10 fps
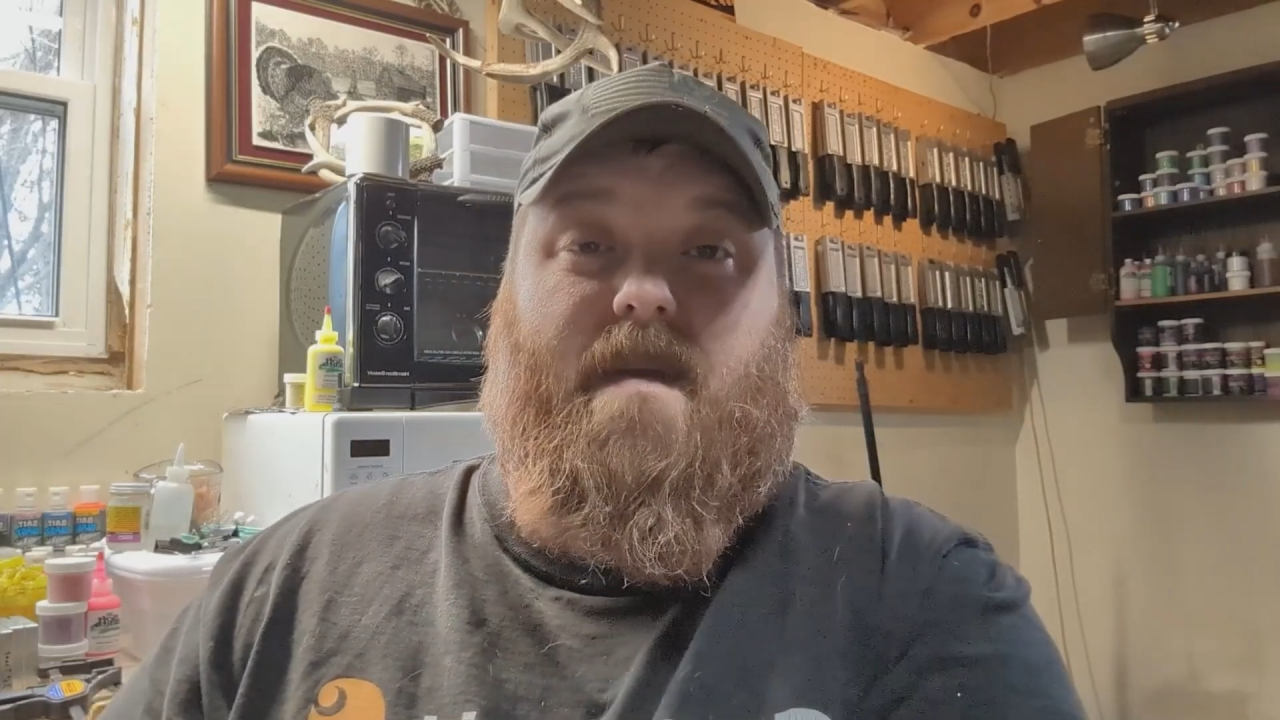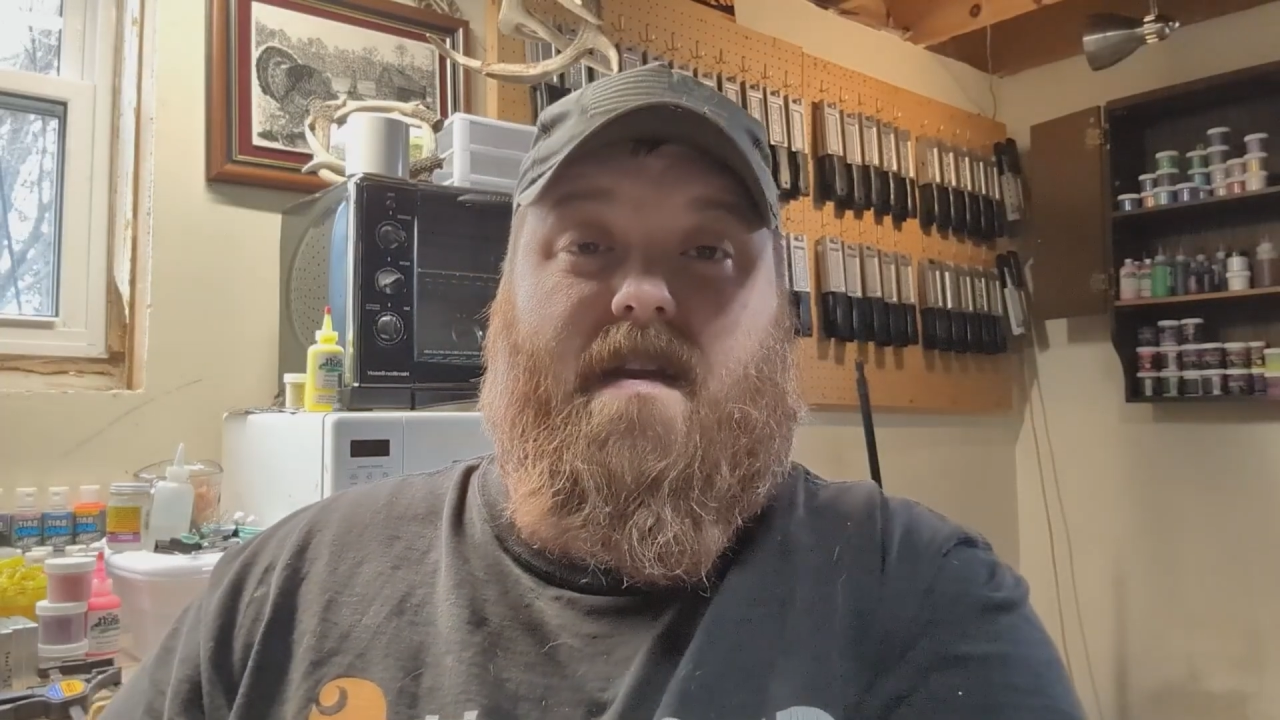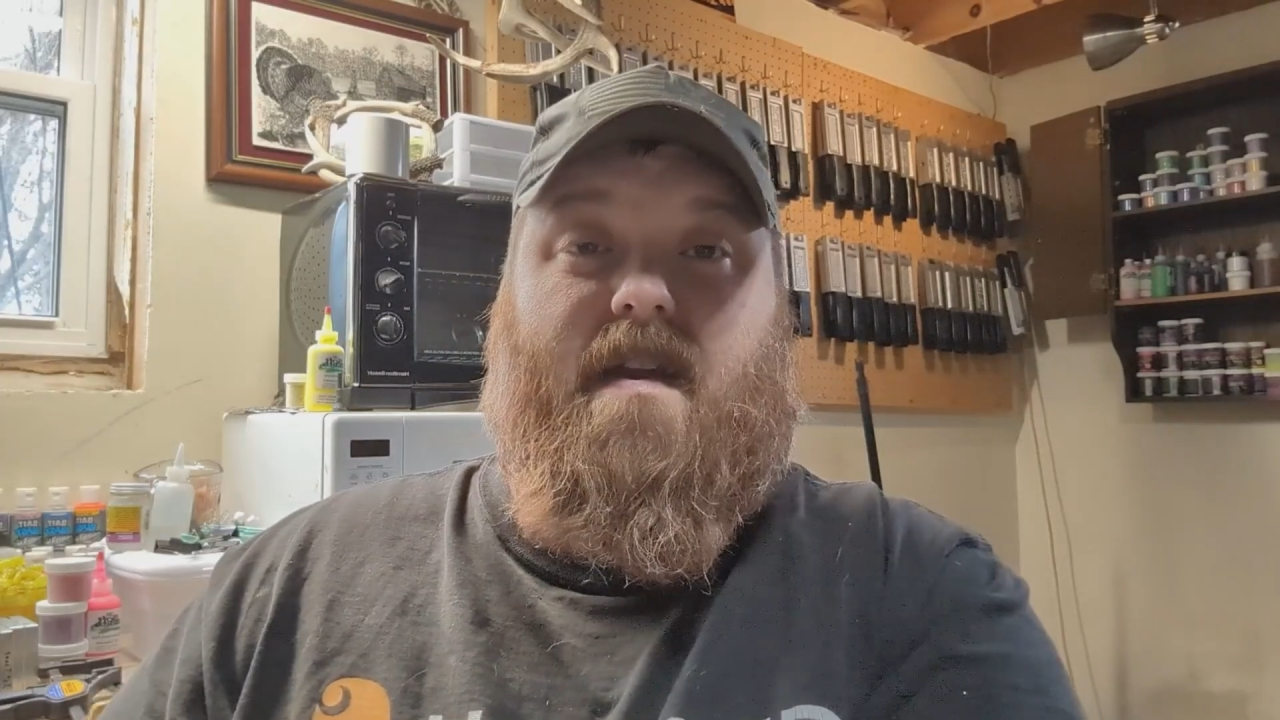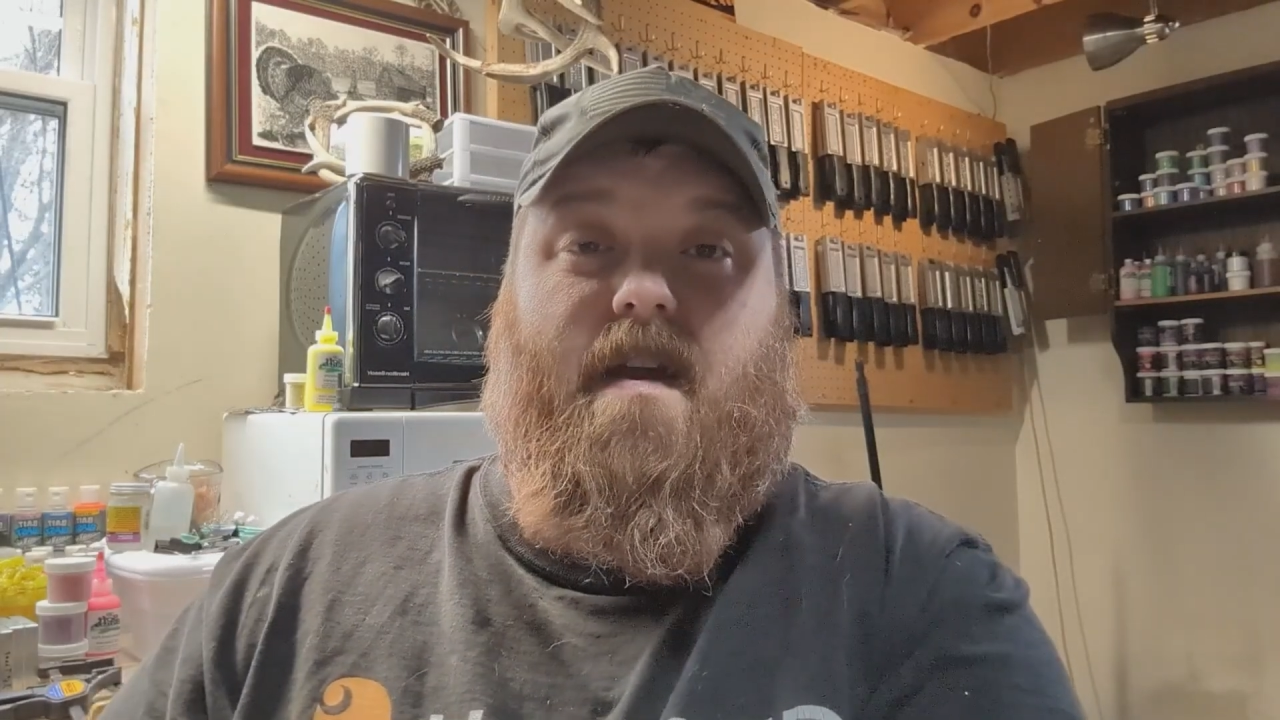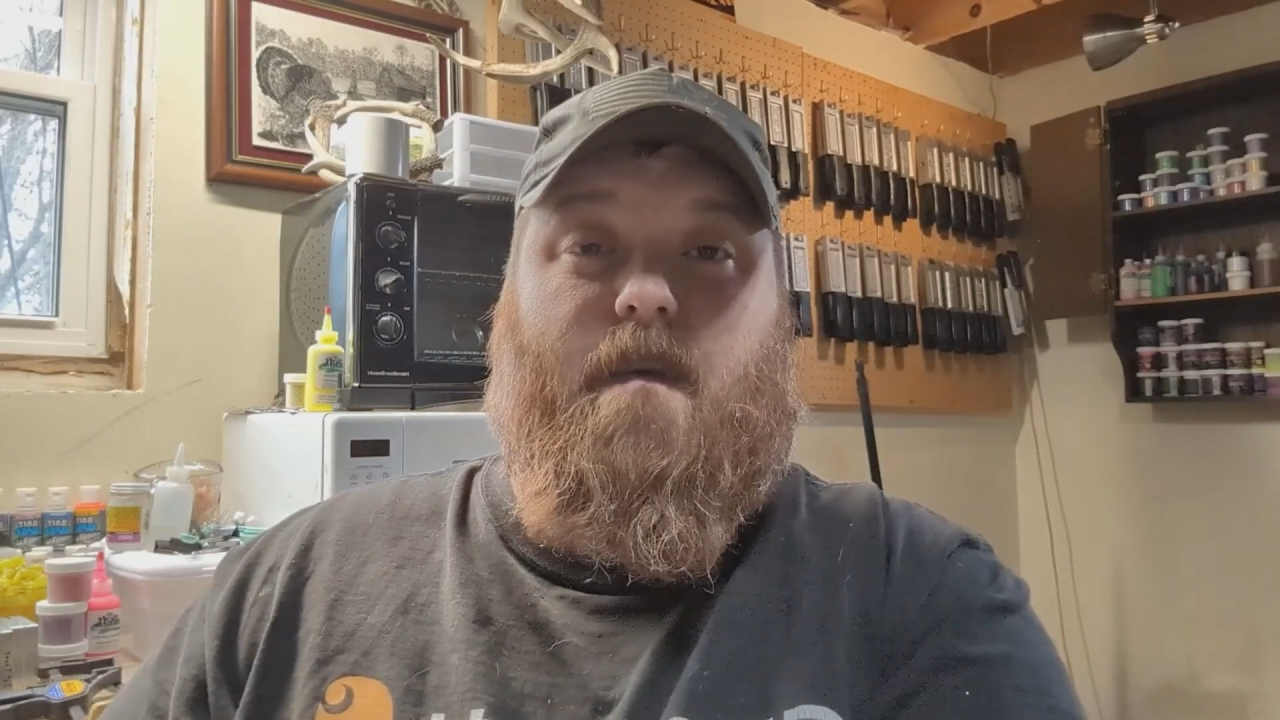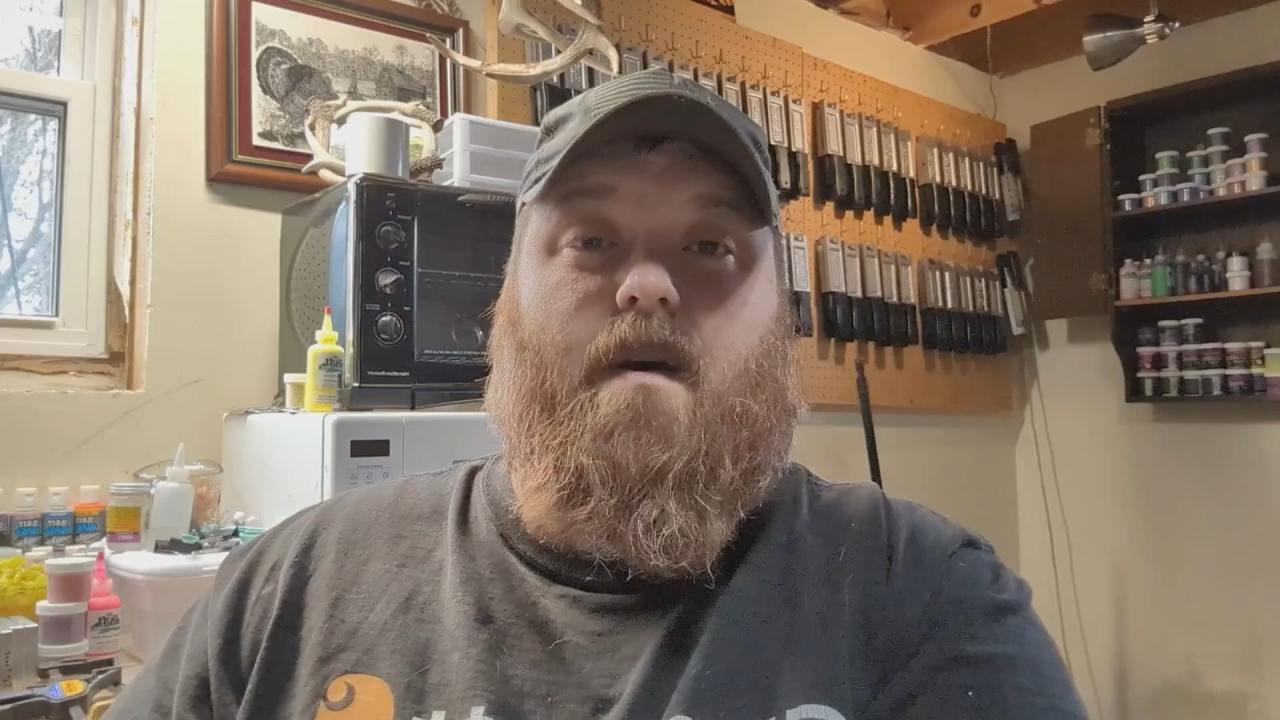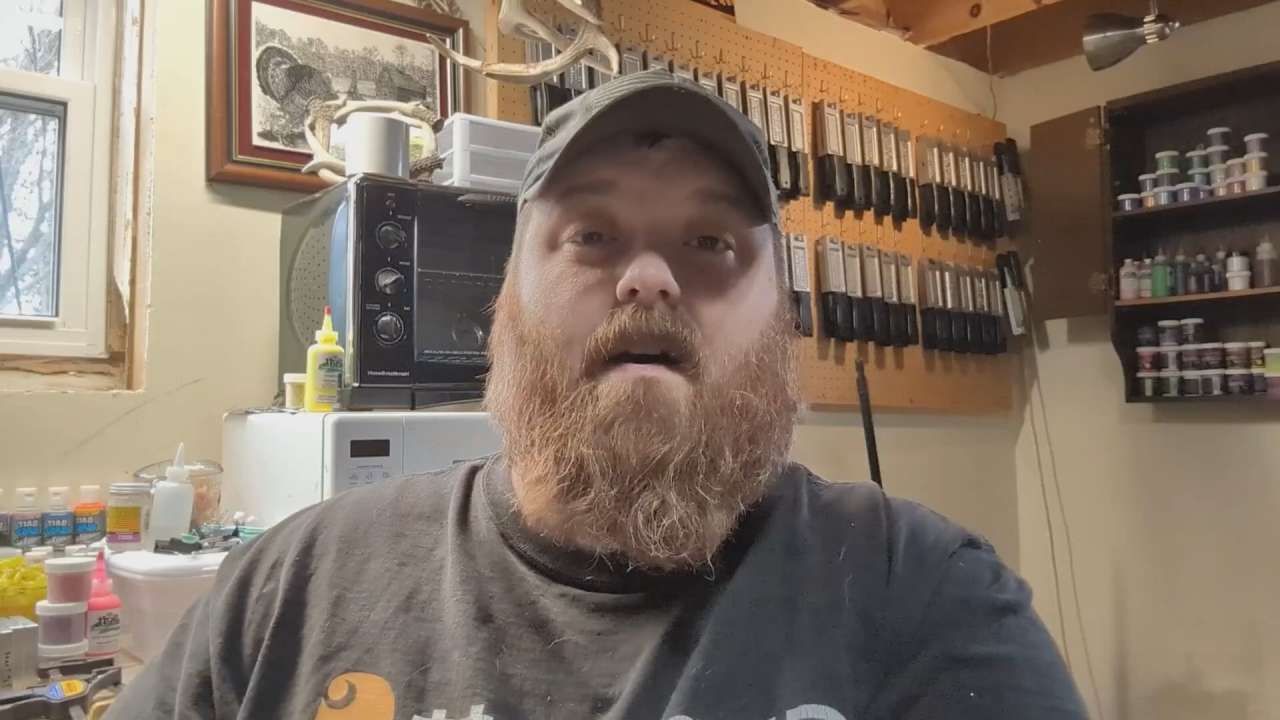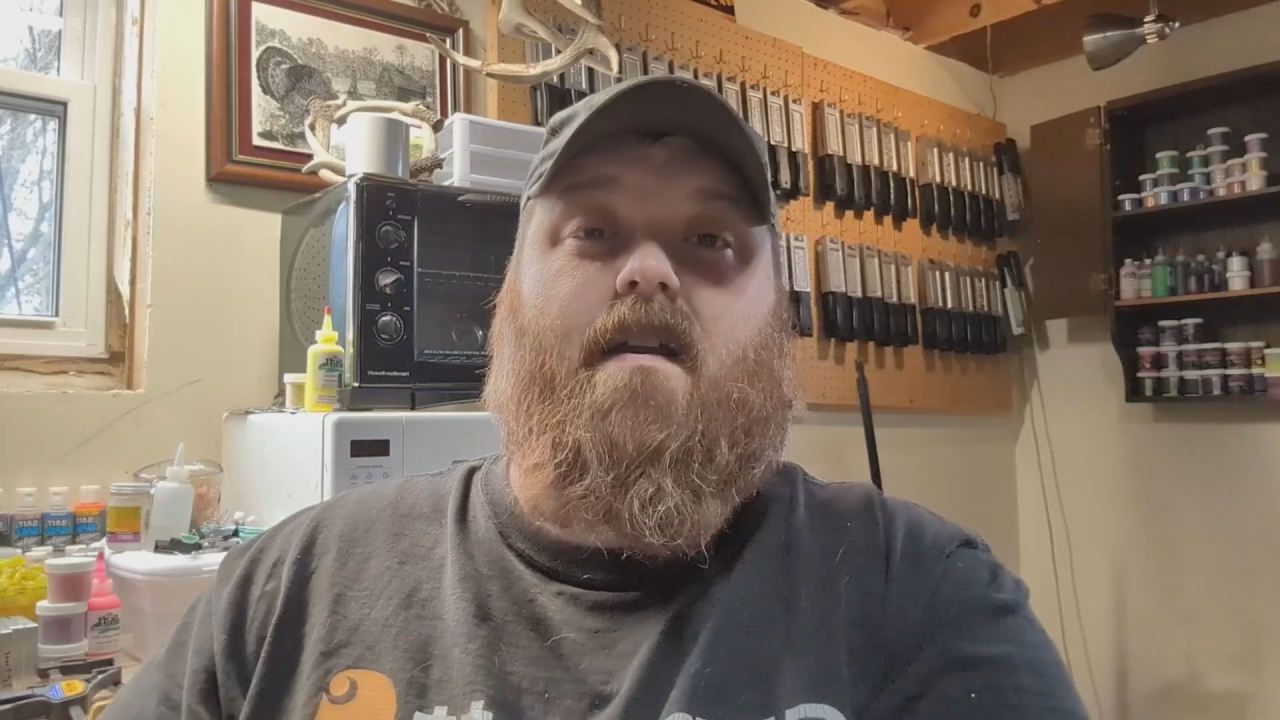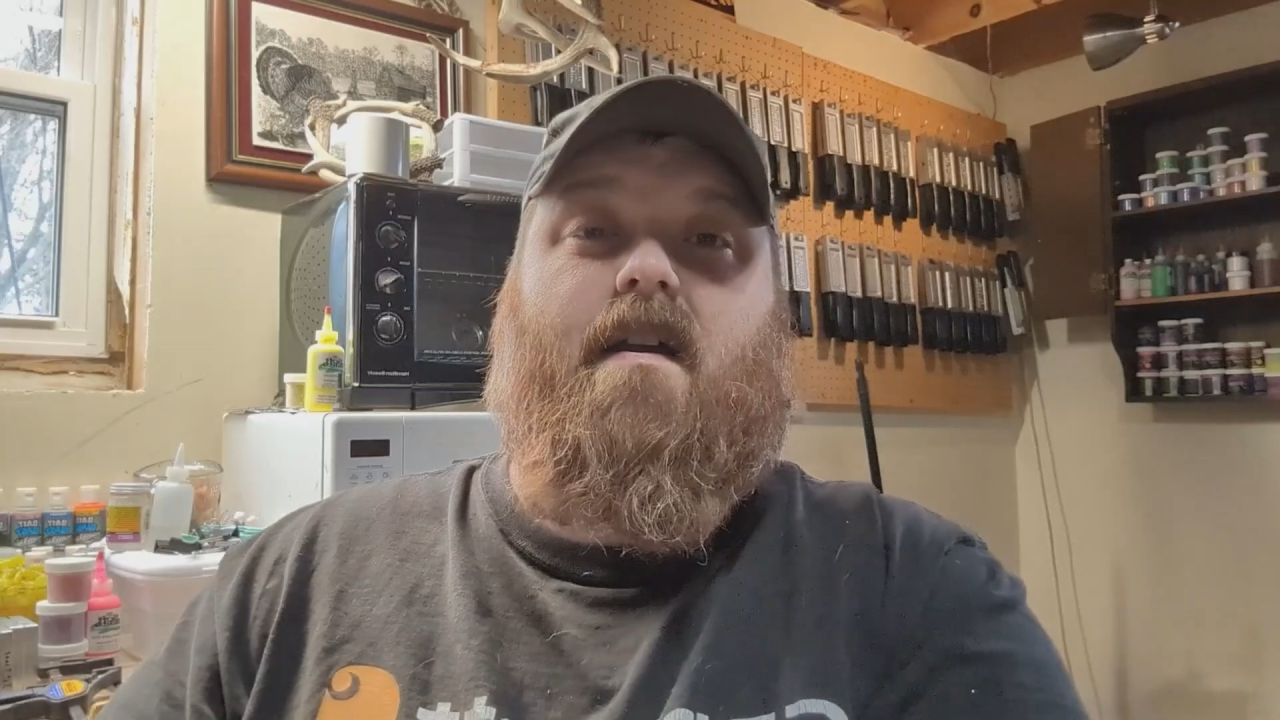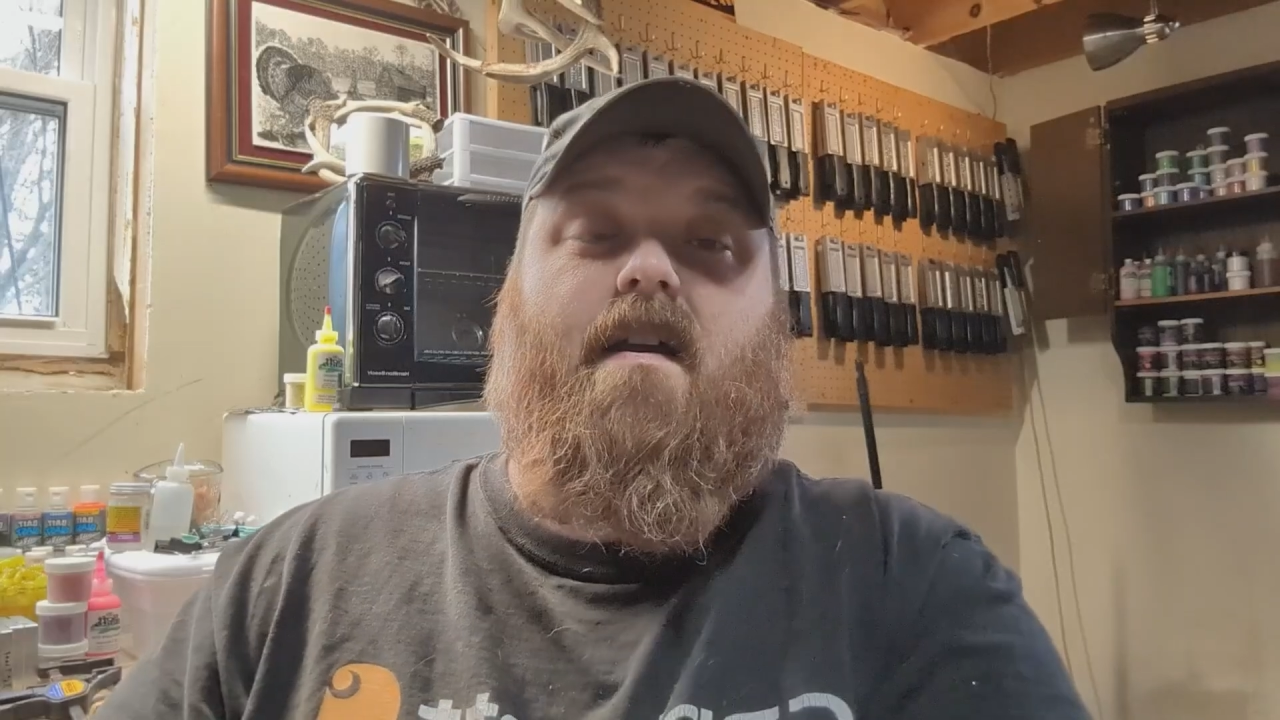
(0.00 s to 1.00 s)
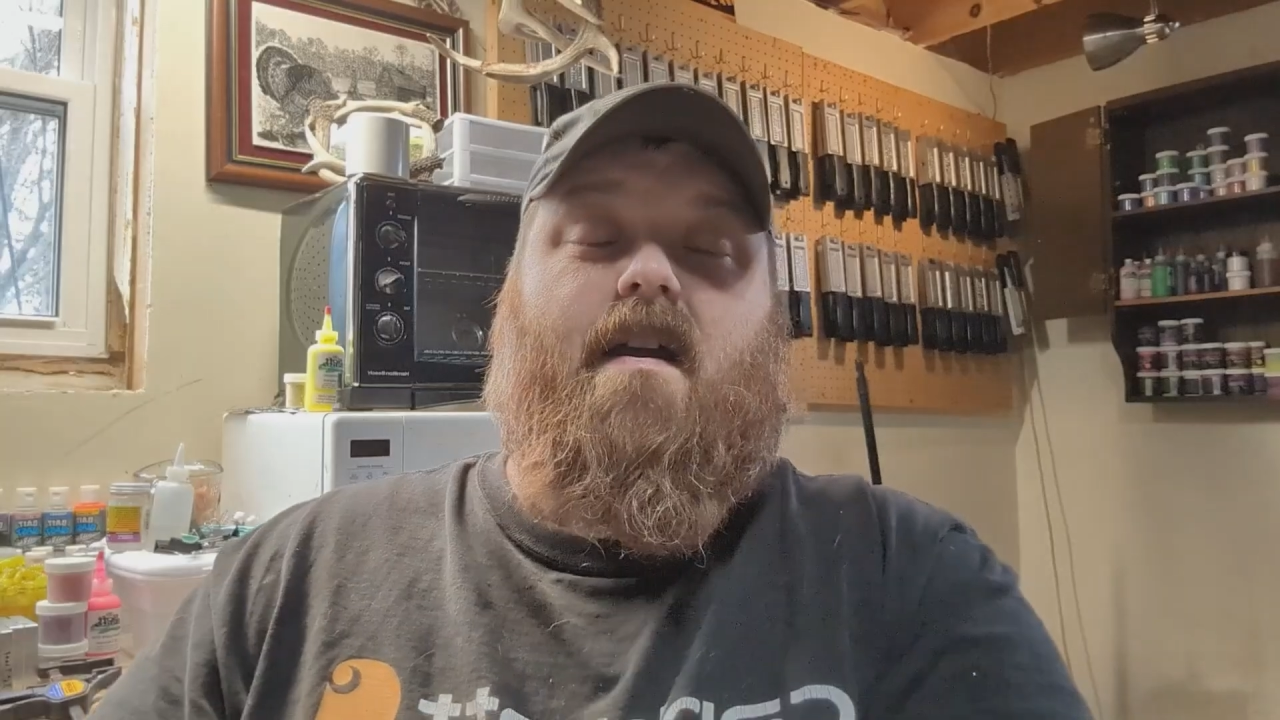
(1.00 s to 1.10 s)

many I want,